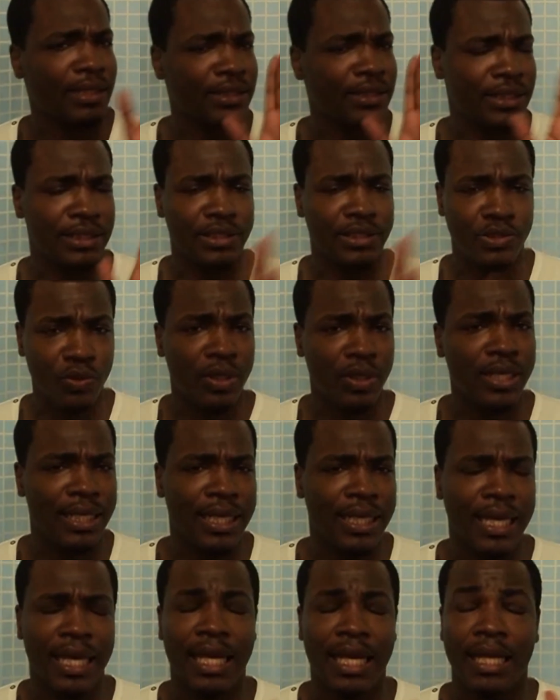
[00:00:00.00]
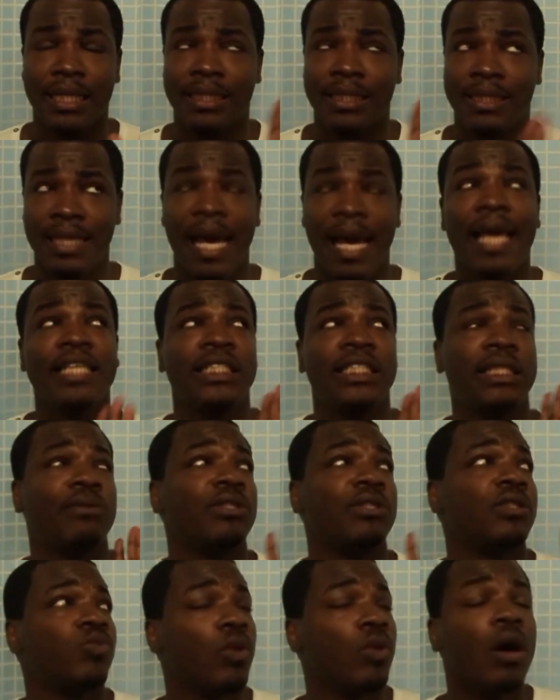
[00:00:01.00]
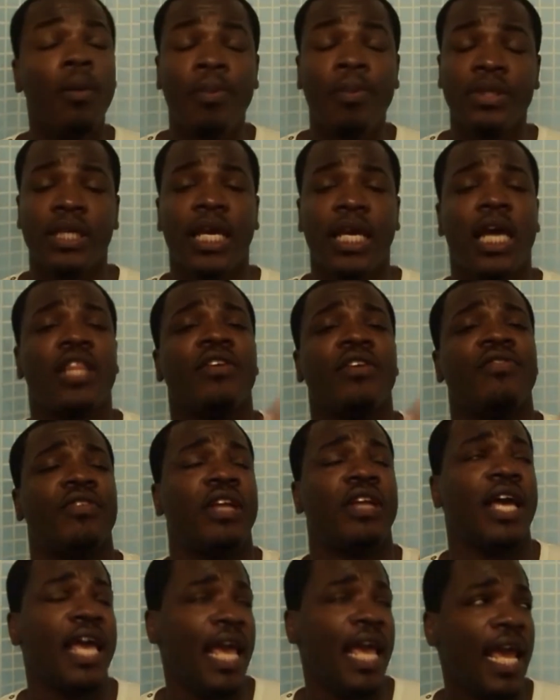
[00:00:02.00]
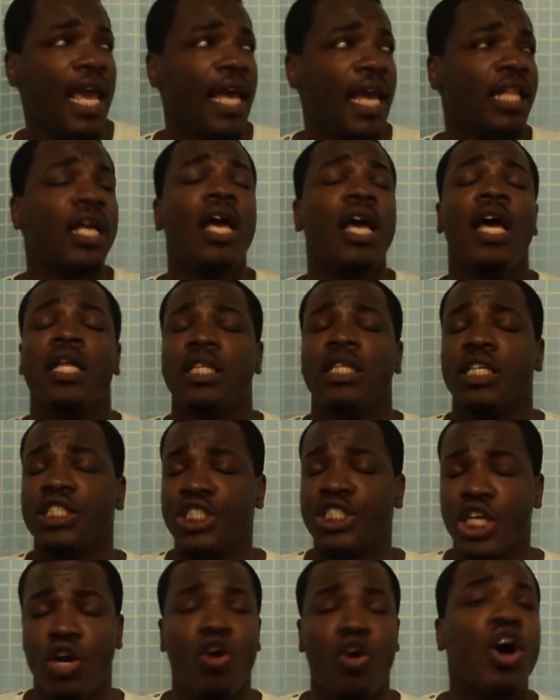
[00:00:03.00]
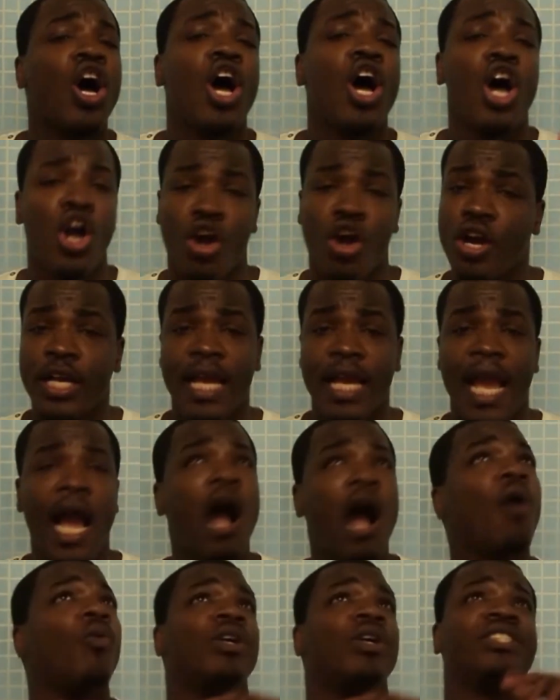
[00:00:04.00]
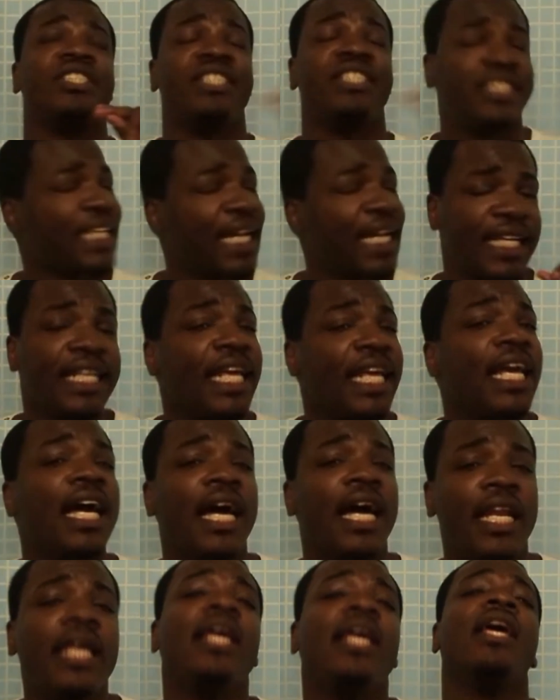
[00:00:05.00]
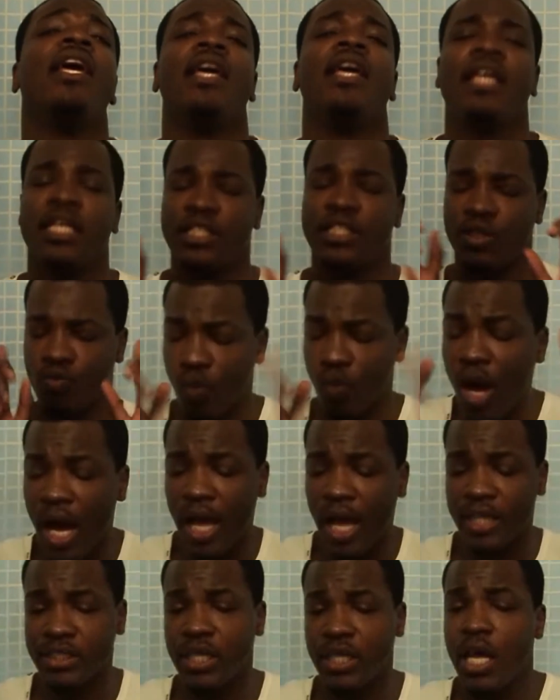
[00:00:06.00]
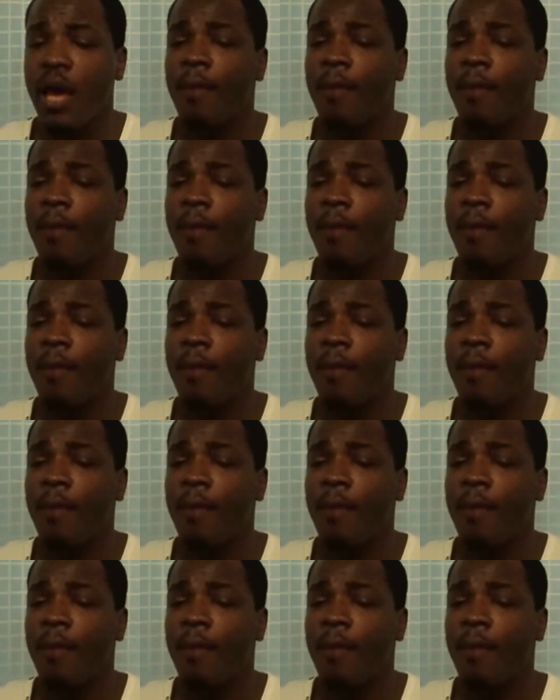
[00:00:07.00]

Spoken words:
And she's doing it again. And tonight, she was well put together from the head to toe. Her gown was sickening, honey. Yes, it was.